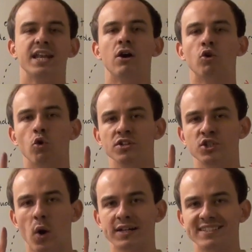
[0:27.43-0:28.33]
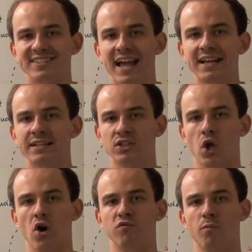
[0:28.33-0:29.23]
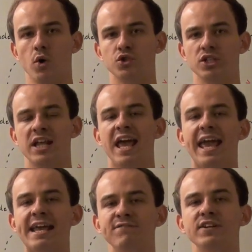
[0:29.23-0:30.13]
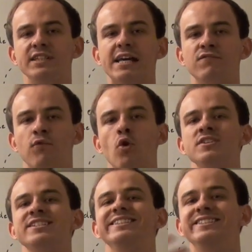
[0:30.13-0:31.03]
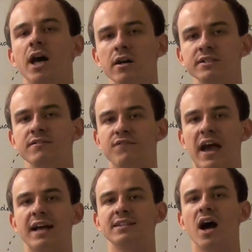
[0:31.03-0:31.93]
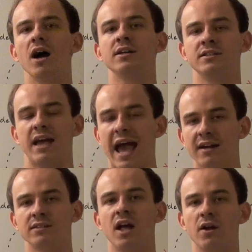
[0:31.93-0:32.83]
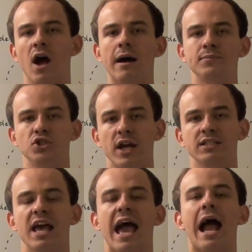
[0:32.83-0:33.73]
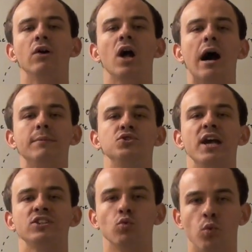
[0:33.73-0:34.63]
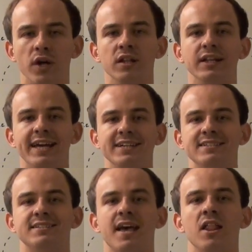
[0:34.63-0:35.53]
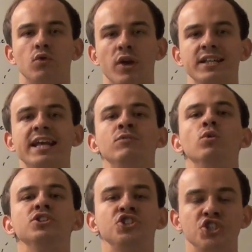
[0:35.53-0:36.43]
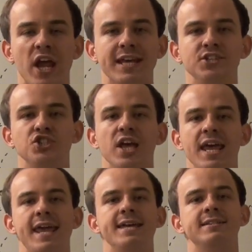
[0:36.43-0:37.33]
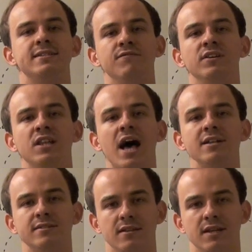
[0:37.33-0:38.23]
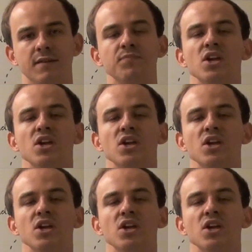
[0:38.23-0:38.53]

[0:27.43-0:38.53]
Now, according to our second law of motion, if a net force does in fact act on our object, our object will accelerate. It will change its velocity.